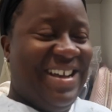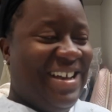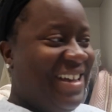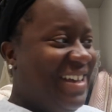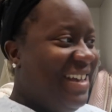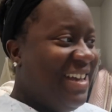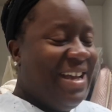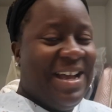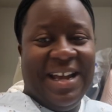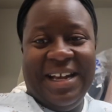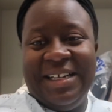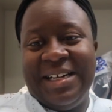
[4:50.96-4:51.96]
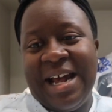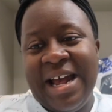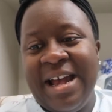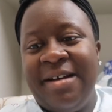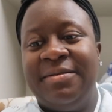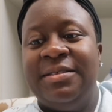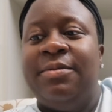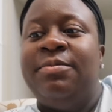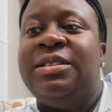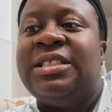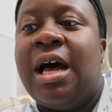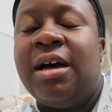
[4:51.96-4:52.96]
And I have some
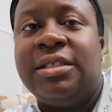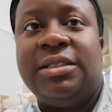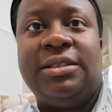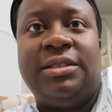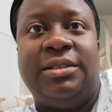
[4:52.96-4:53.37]
socks